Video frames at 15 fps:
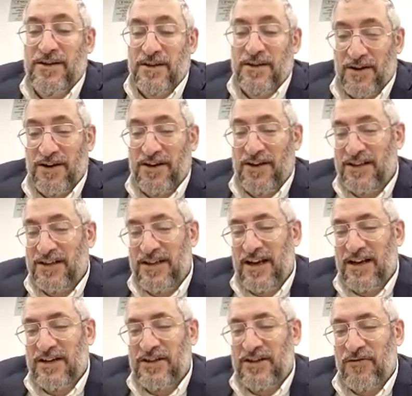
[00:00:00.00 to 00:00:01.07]
So the
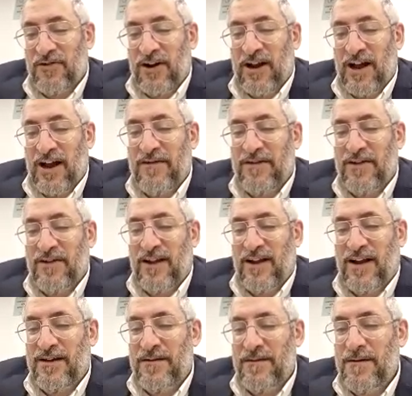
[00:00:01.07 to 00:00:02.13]
donkey said, Asher
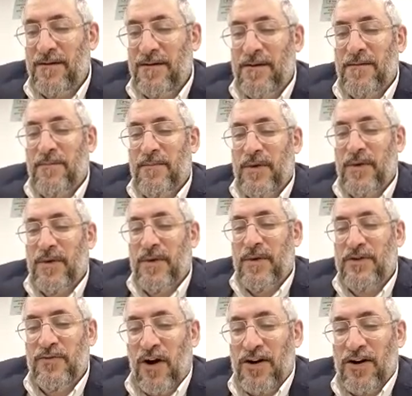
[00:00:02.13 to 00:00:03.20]
rachavta olai,
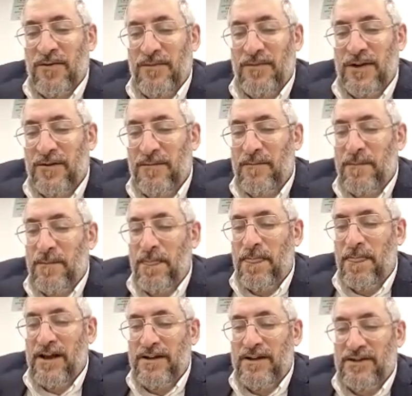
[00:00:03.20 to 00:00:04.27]
but you ride on me.